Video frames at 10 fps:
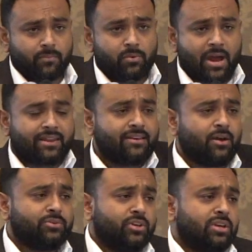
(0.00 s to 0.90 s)
Right
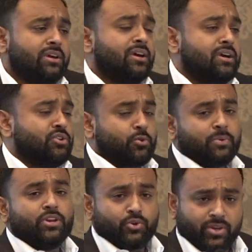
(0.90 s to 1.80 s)
now, the
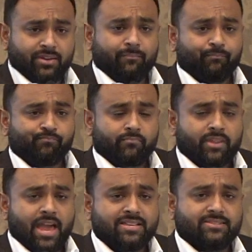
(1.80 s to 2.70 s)
European Union
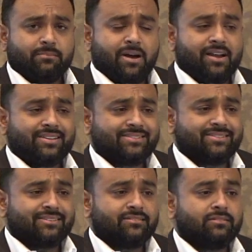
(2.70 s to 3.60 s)
has demanded
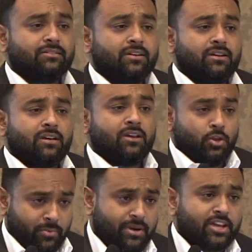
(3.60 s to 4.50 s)
certain
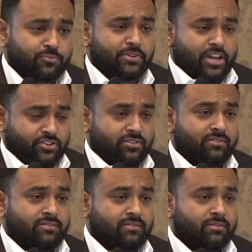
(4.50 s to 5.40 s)
human rights
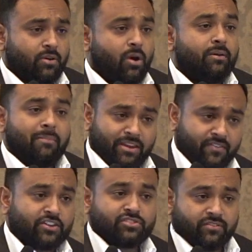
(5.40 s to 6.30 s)
protections on
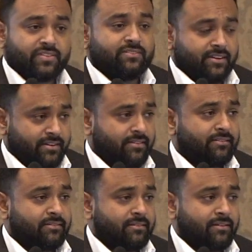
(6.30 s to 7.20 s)
manufacturing
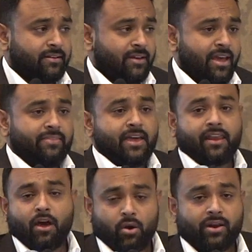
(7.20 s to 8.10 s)
facilities. And there
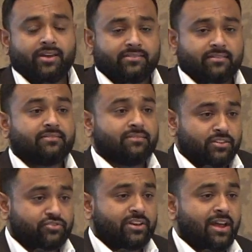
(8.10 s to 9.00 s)
are organizations in
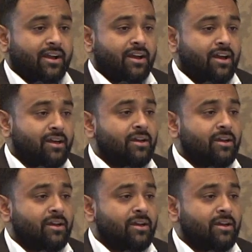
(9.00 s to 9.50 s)
Sri Lanka